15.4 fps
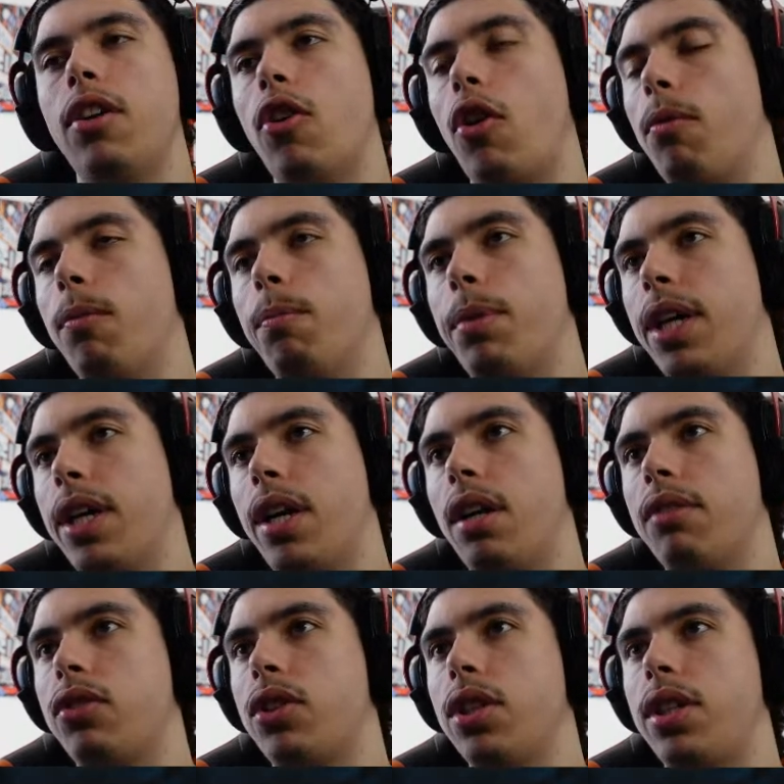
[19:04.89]
Not big
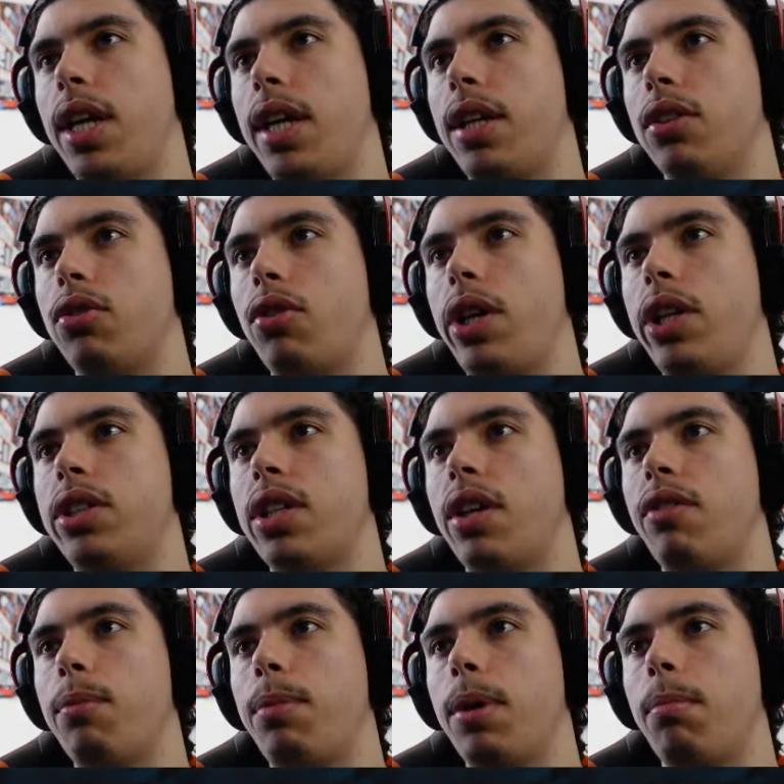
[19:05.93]
enough to take a trade
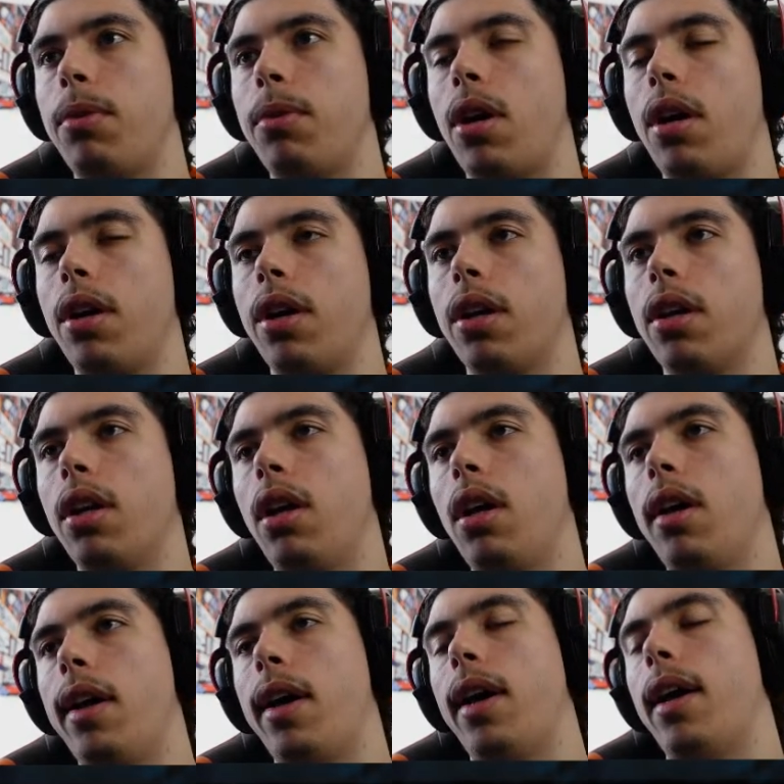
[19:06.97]
7 pip target.
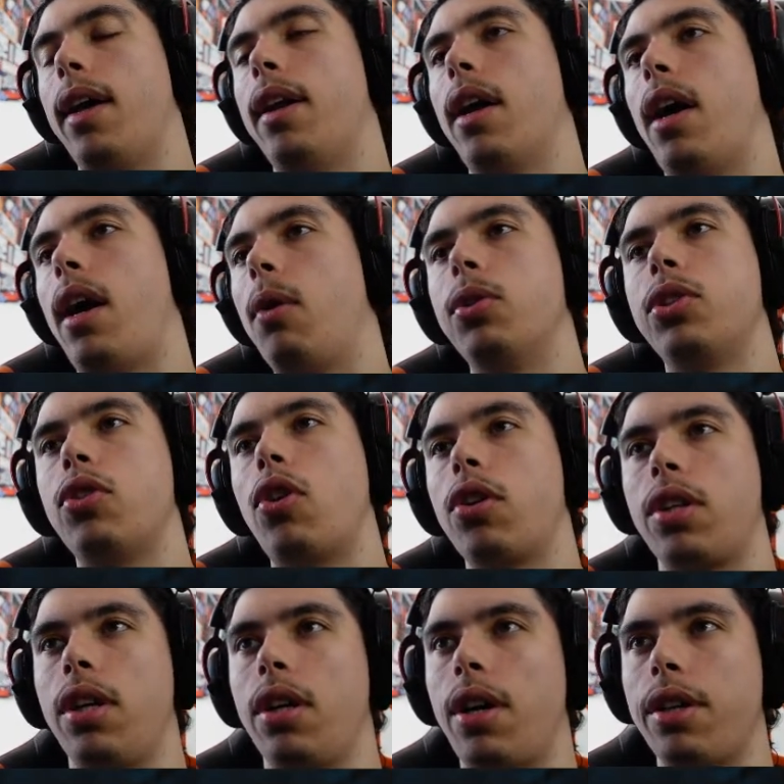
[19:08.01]
And I was
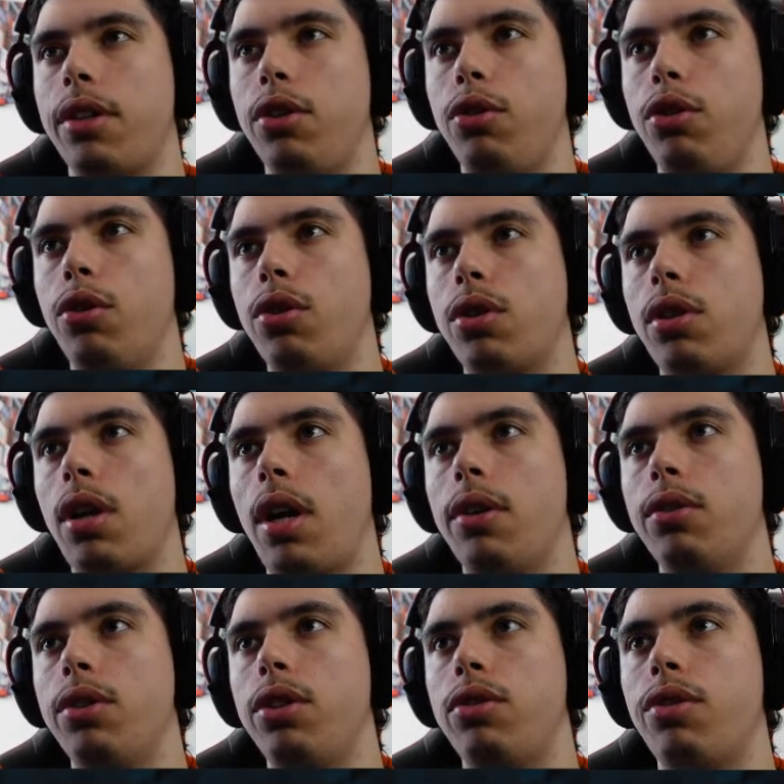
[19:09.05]
not here at New York. I
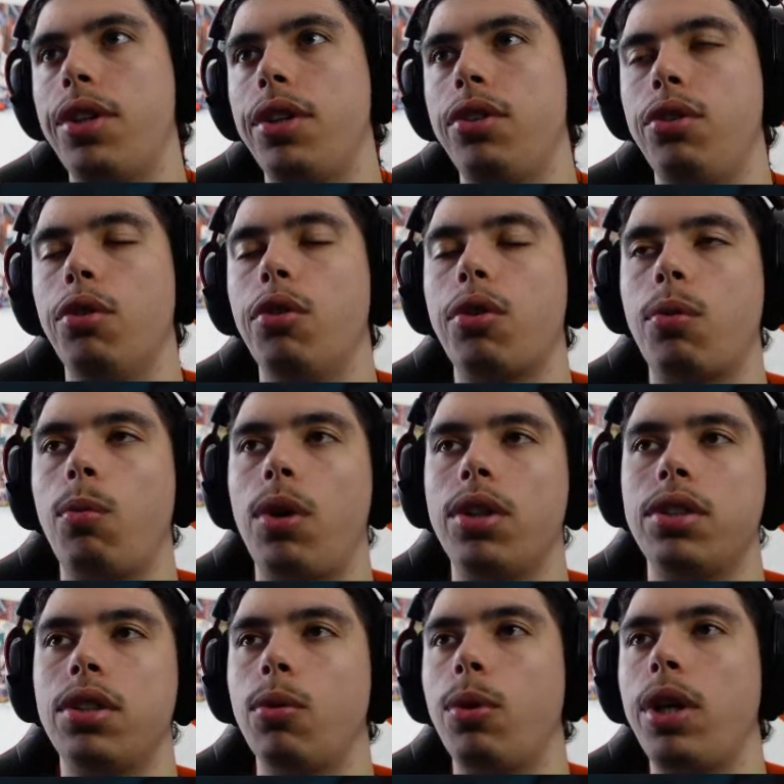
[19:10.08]
only trade New York
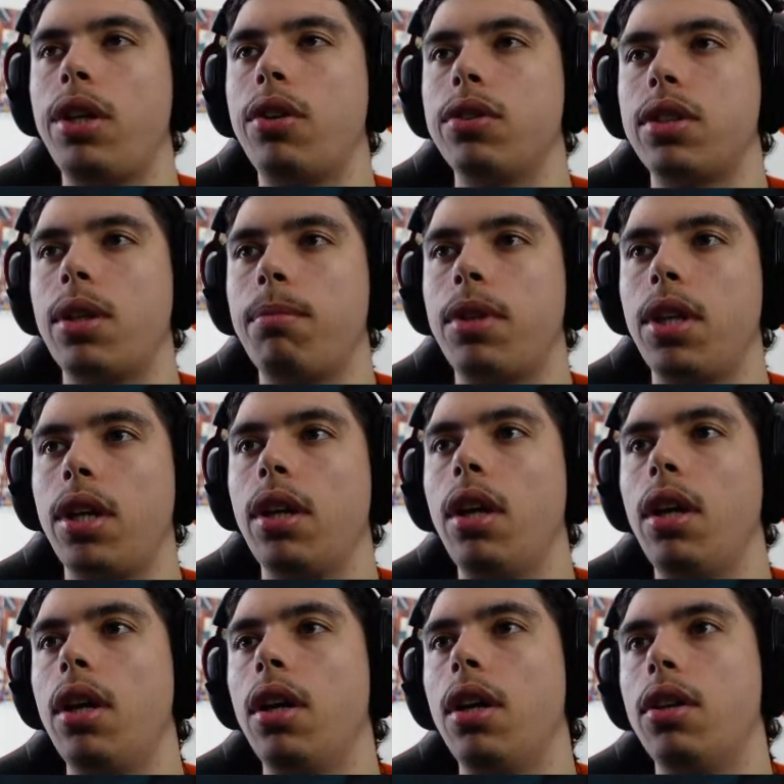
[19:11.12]
once a week or
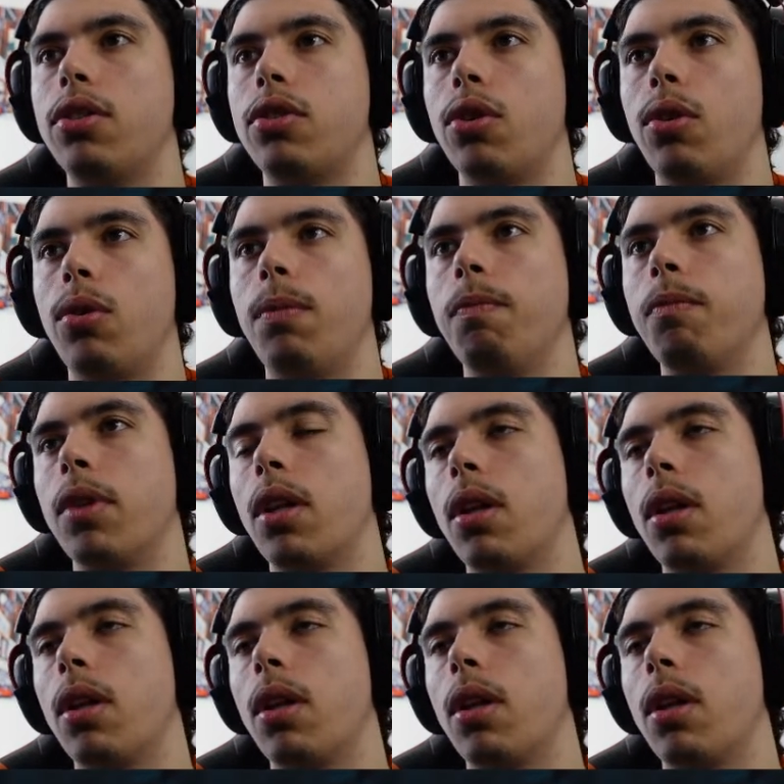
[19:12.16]
something. So